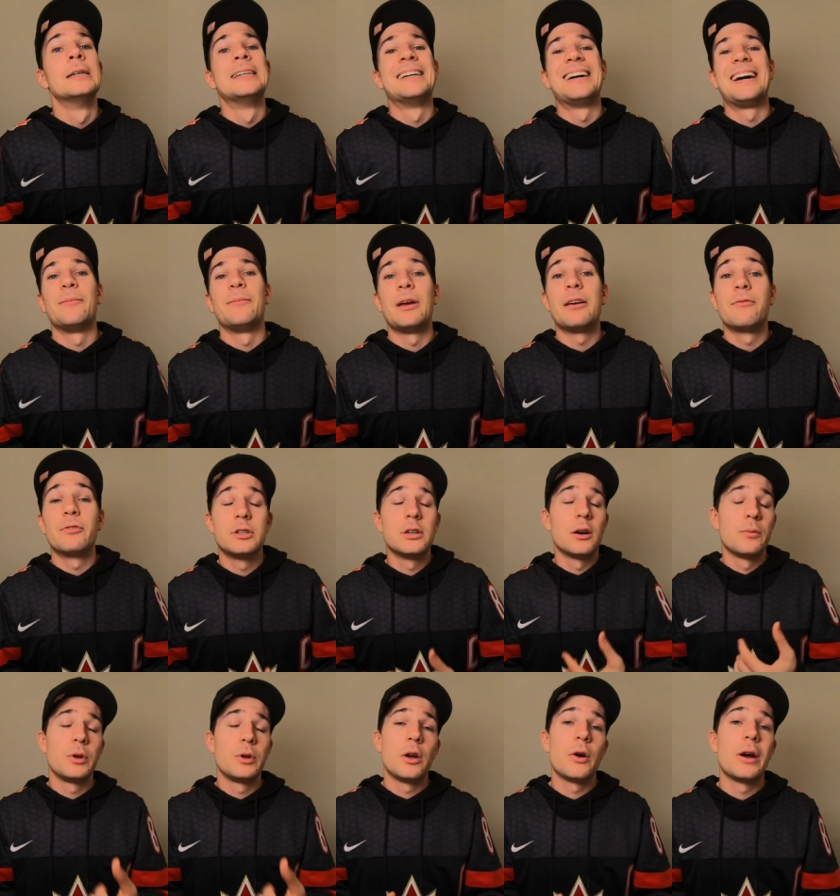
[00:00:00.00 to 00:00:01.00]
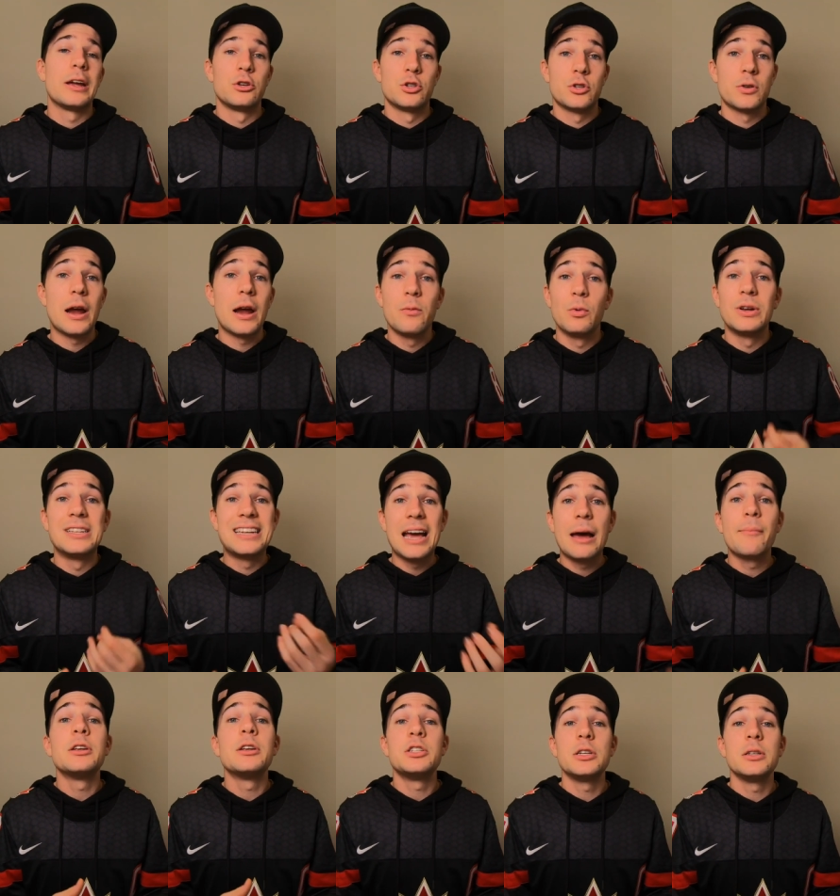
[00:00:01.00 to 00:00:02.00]
Um, every time we go out and train, we're
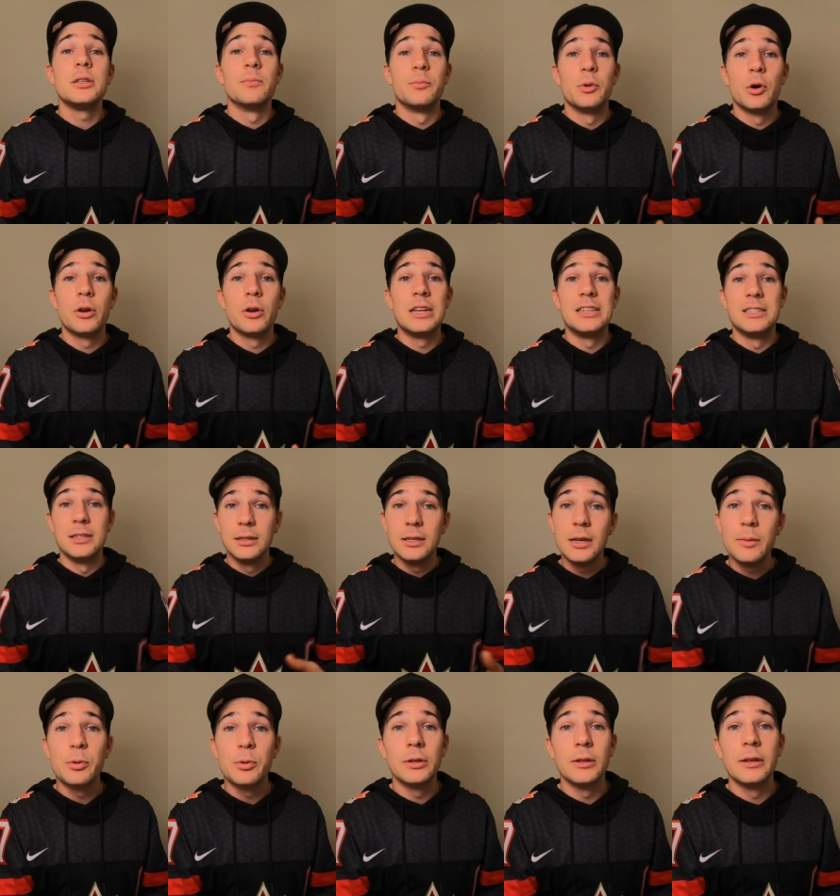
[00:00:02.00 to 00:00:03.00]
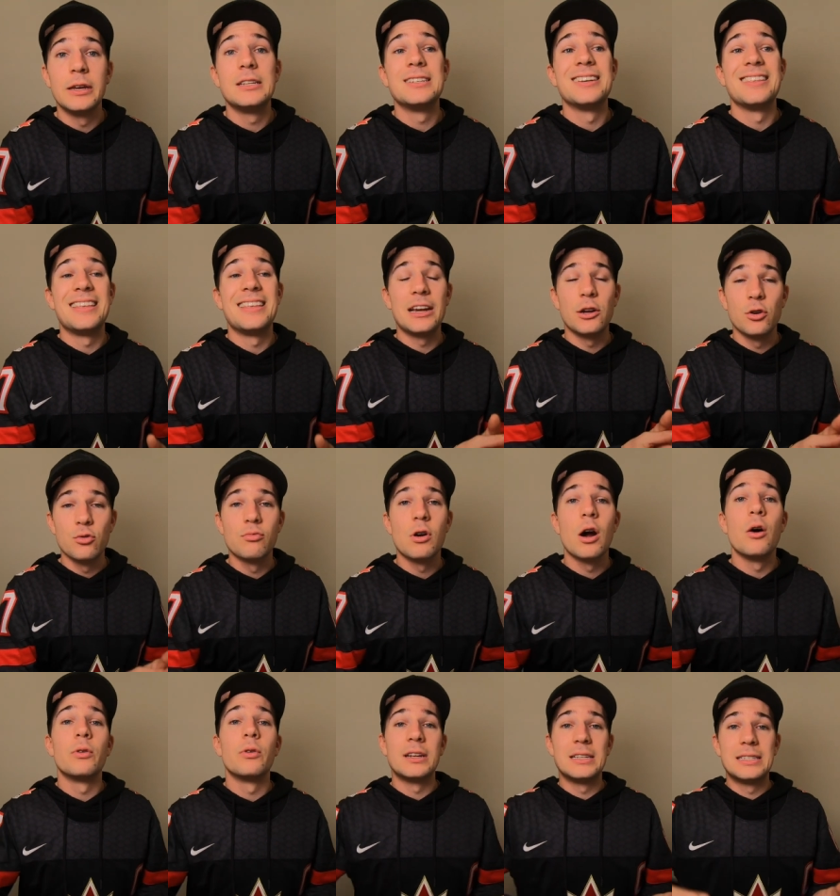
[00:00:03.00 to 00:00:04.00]
damaging the body deliberately to then grow
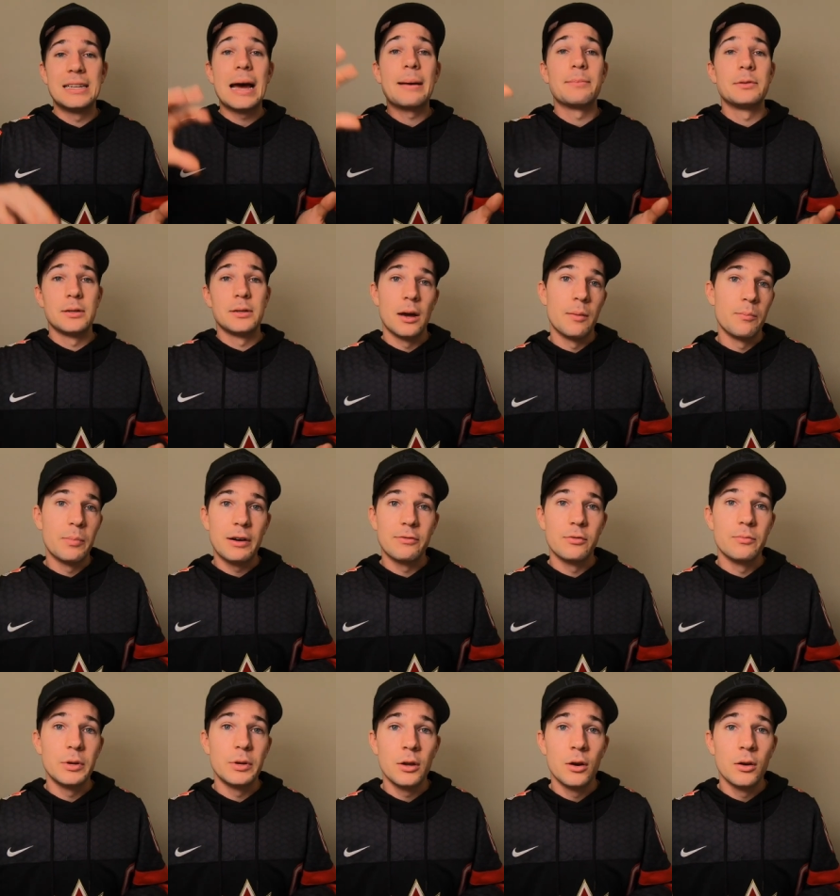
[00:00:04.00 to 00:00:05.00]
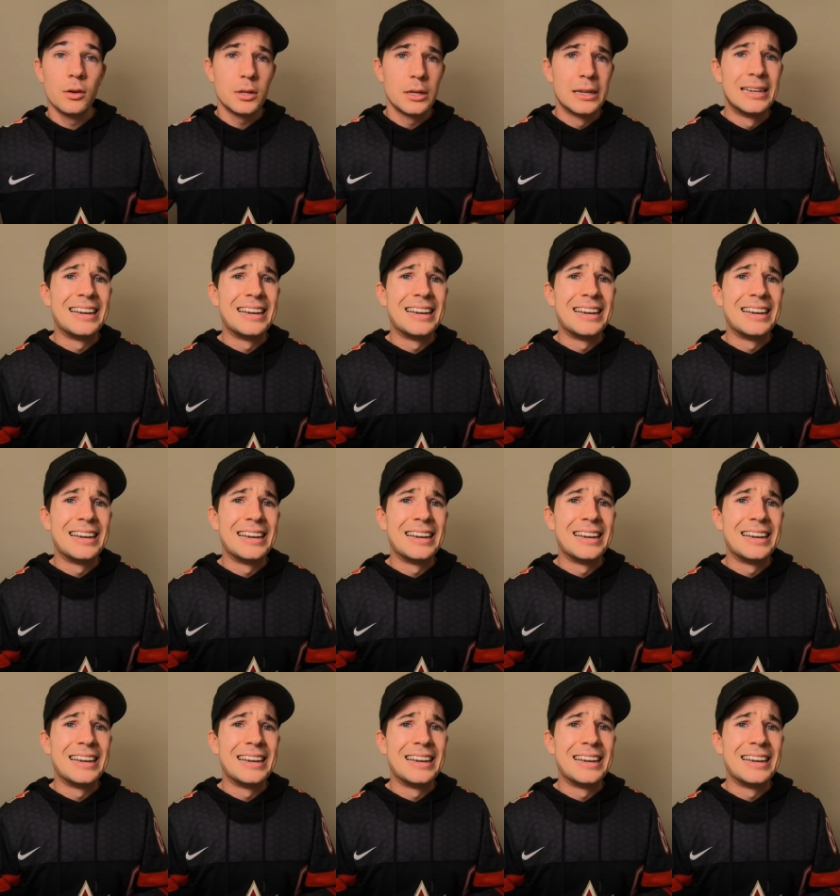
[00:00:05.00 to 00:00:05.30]
and adapt above and beyond.